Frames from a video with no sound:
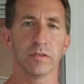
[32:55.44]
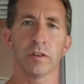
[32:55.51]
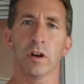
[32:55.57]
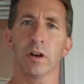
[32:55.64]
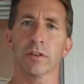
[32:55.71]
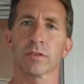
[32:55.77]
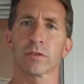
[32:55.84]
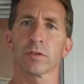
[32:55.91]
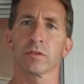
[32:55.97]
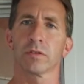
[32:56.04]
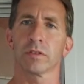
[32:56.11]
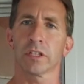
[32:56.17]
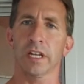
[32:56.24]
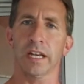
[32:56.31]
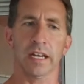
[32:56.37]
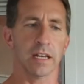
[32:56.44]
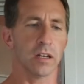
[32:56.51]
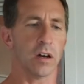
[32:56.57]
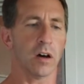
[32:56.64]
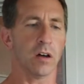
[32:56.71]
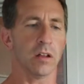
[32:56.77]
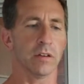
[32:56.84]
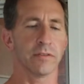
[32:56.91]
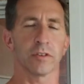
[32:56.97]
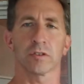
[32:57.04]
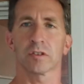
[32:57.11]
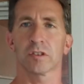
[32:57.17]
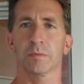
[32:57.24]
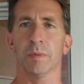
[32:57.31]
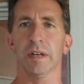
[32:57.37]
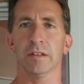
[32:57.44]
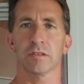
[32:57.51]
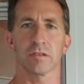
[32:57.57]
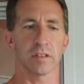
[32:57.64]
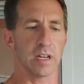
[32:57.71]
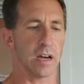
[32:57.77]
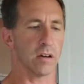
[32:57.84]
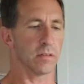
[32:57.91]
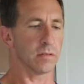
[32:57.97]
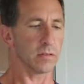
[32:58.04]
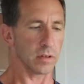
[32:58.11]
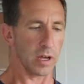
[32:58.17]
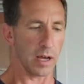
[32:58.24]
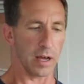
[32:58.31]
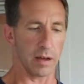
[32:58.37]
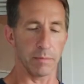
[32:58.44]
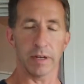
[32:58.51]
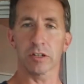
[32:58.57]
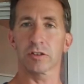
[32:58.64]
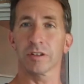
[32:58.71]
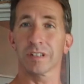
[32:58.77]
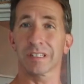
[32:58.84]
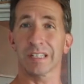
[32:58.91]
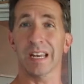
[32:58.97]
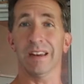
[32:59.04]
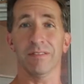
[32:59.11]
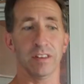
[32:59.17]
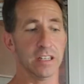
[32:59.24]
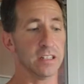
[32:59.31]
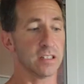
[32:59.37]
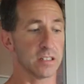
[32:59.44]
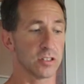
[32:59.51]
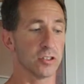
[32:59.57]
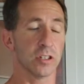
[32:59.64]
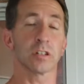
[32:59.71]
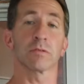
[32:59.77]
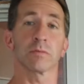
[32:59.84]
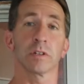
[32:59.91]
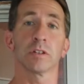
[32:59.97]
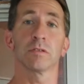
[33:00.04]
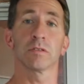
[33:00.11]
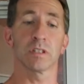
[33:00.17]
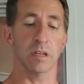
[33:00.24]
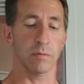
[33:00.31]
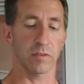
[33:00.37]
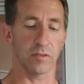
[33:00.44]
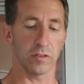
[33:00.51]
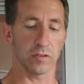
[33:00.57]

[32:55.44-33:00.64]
you've gone through and taken all of your spacers out, make sure you save these because you can reuse them if